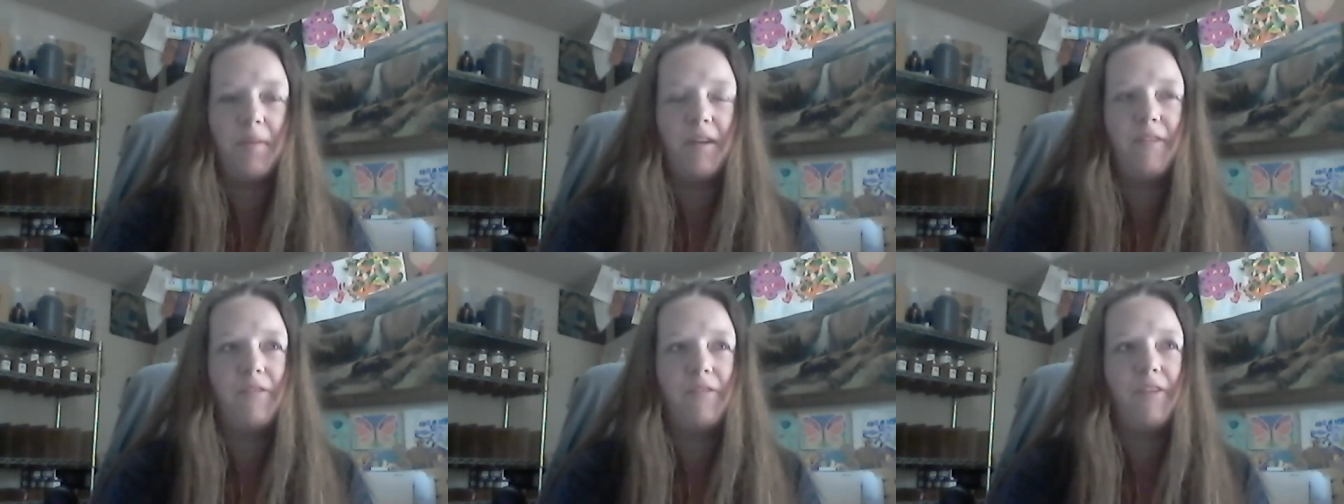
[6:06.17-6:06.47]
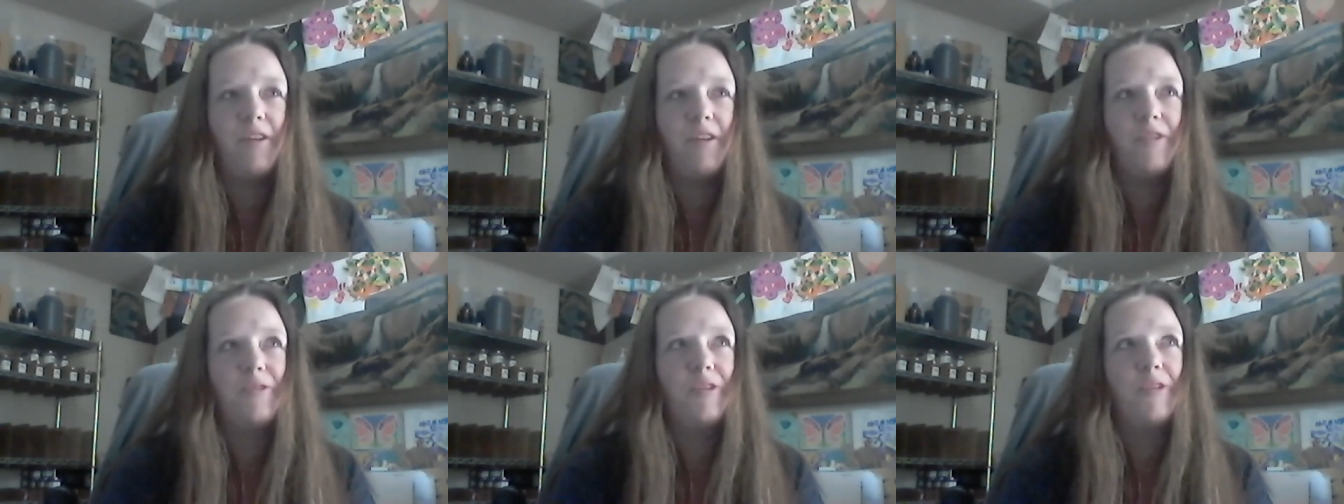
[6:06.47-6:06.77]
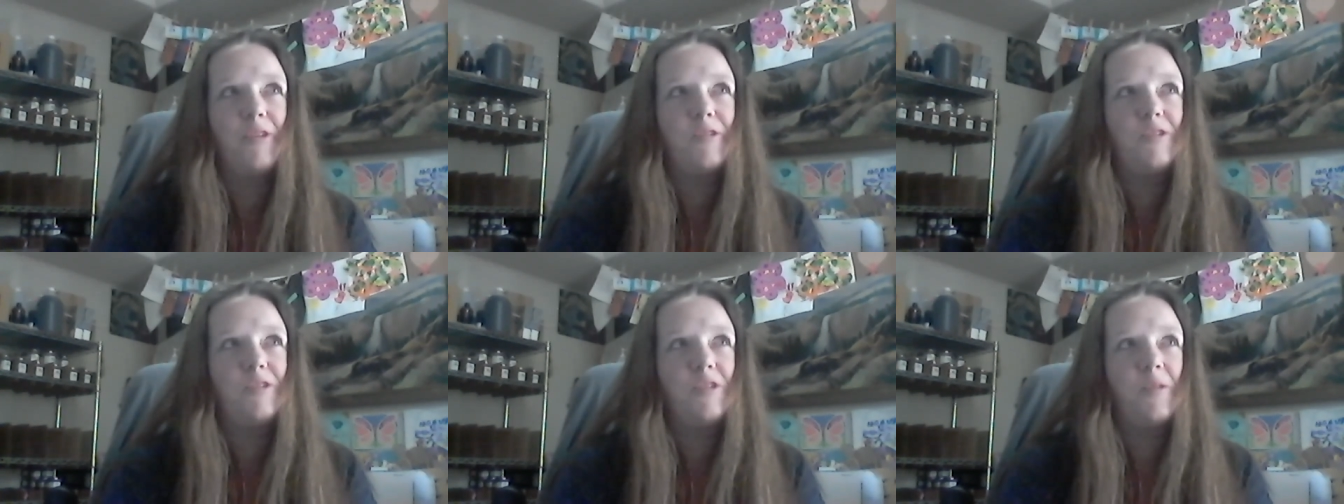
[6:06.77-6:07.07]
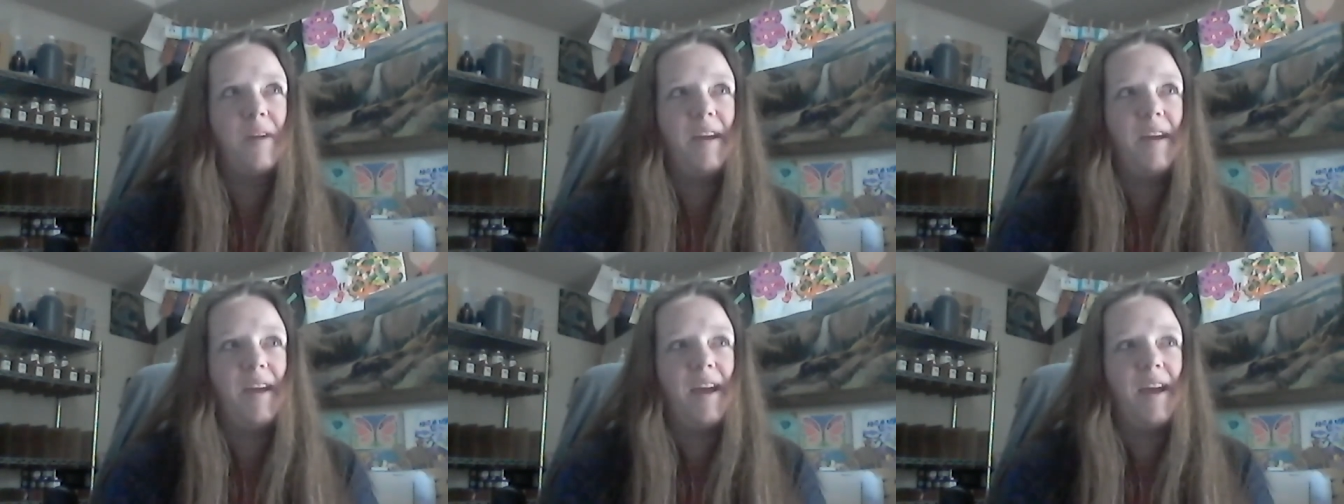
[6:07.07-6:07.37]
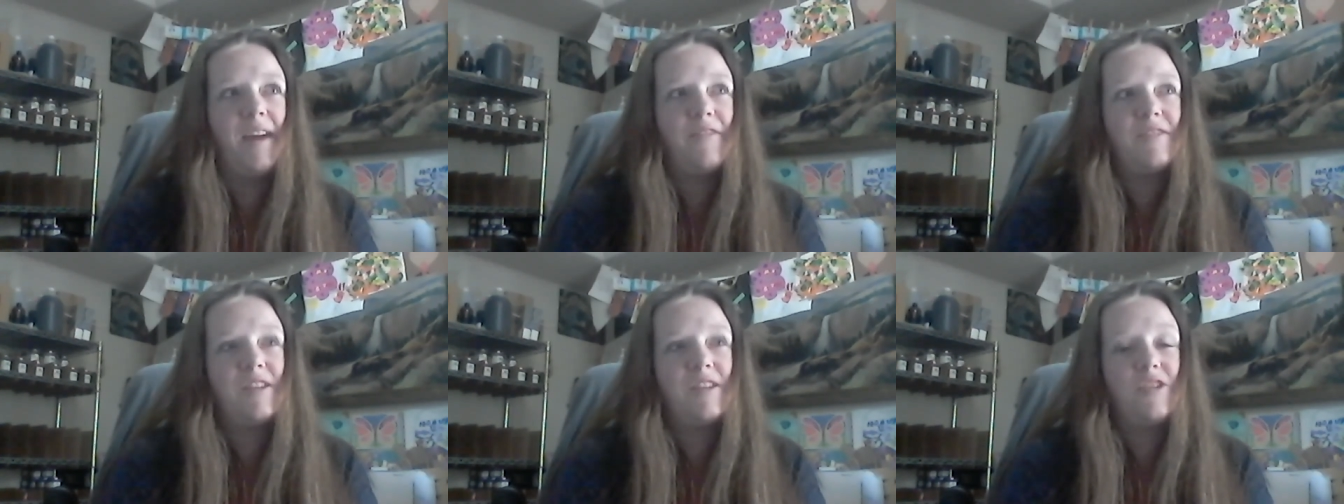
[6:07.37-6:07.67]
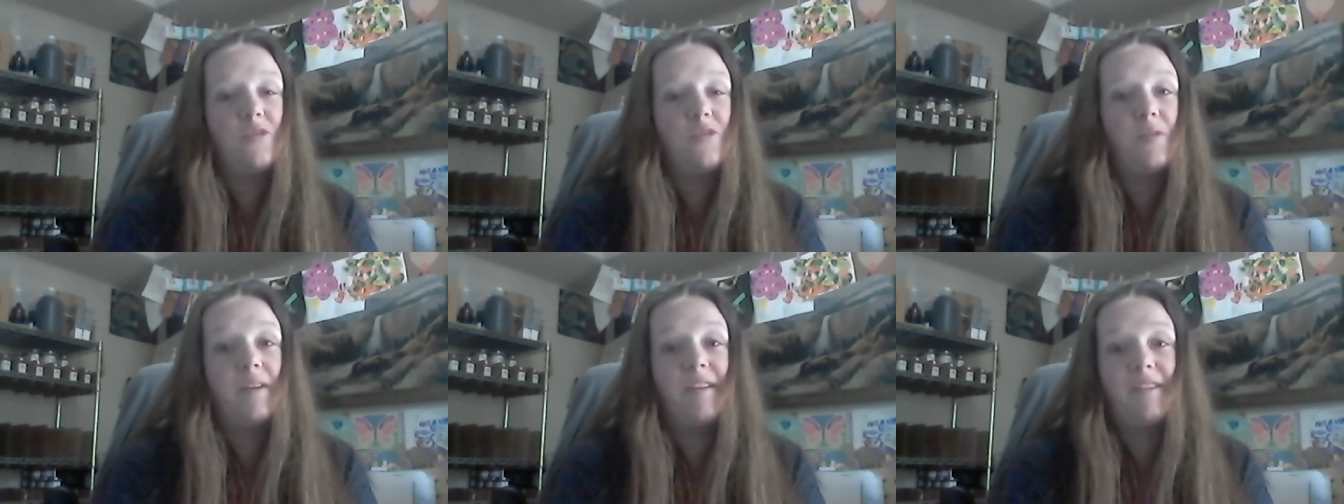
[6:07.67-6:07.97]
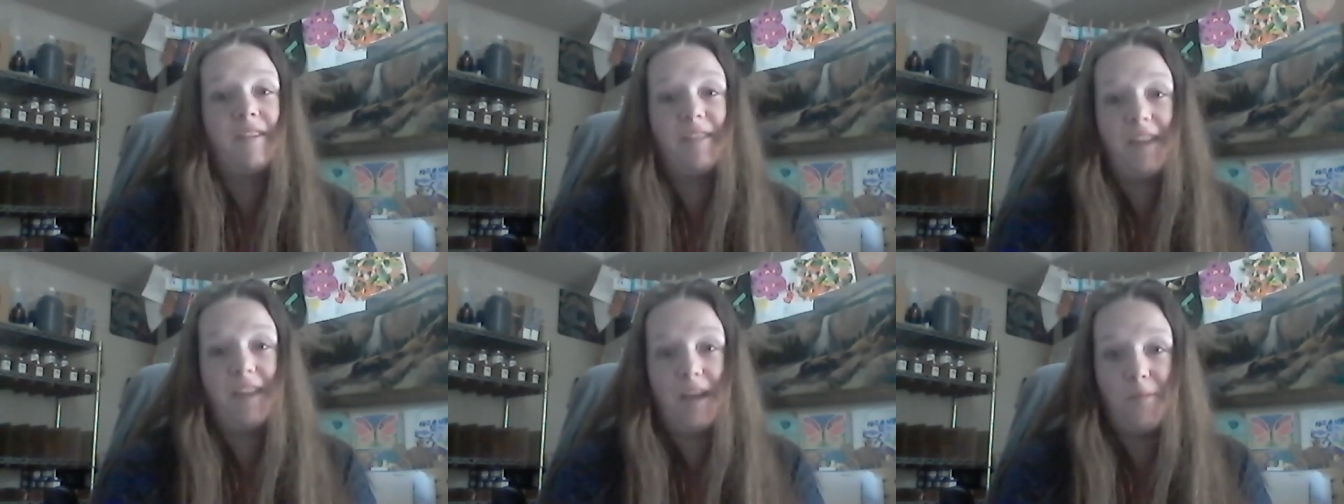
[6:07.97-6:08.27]
of oh no do i have to do
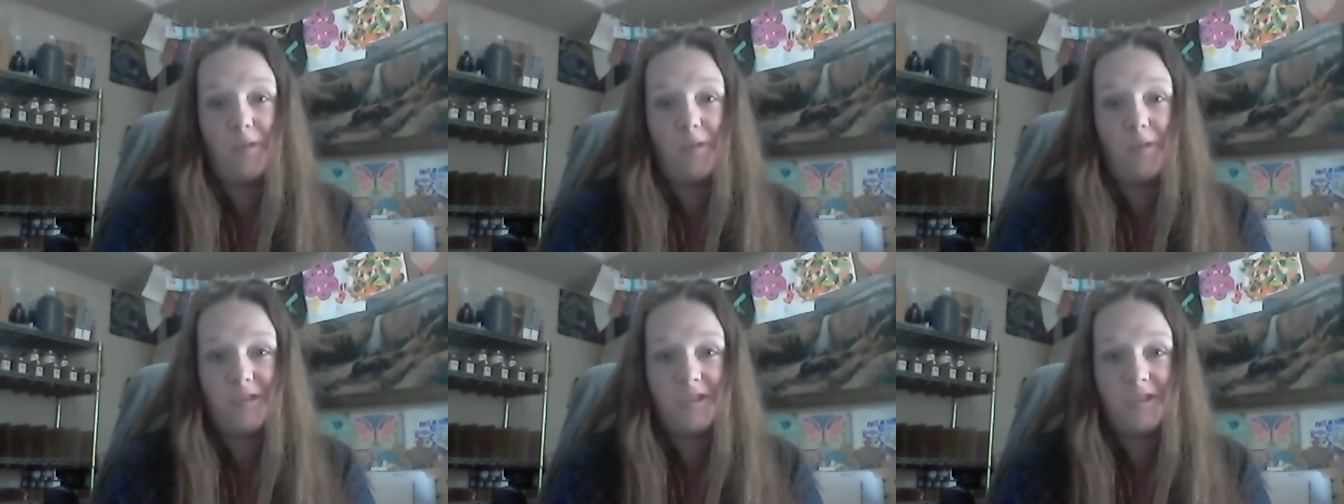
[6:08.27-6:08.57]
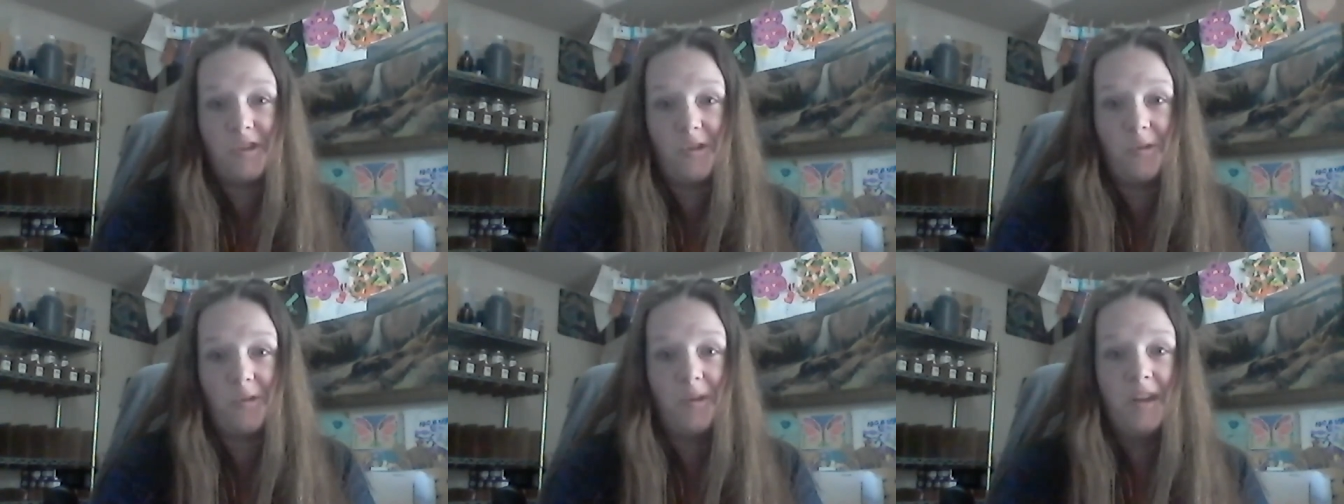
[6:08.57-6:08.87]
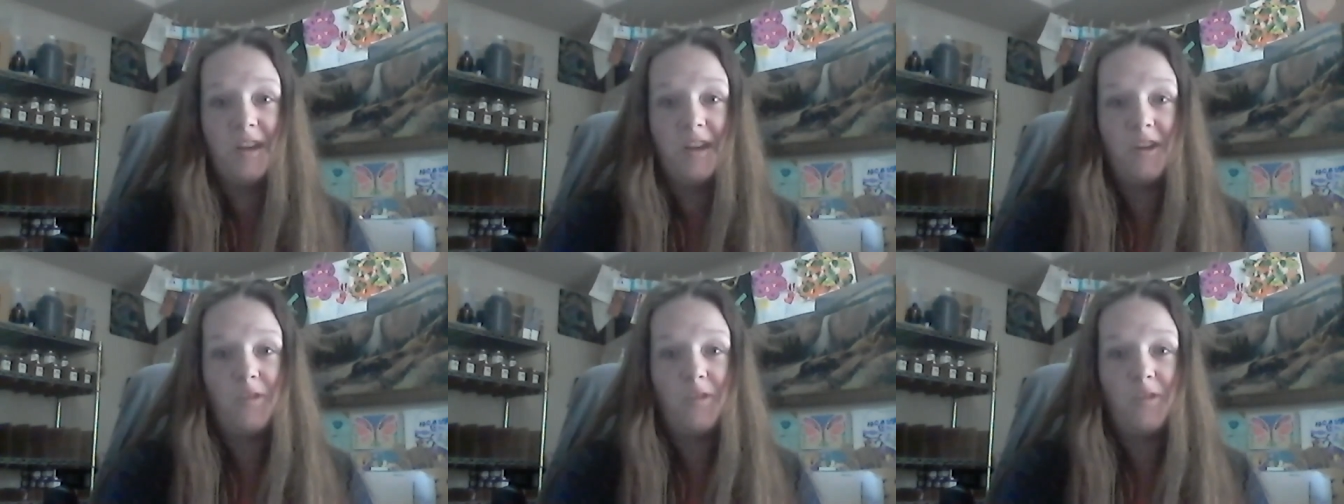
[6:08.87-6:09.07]
another label so